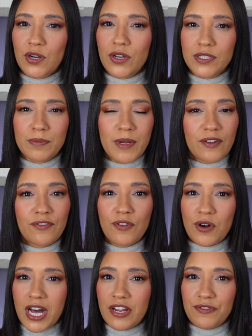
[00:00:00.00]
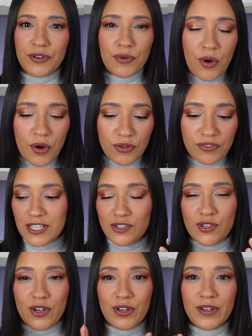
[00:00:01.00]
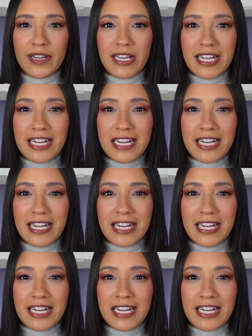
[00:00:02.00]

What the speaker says: close, about 400 off. So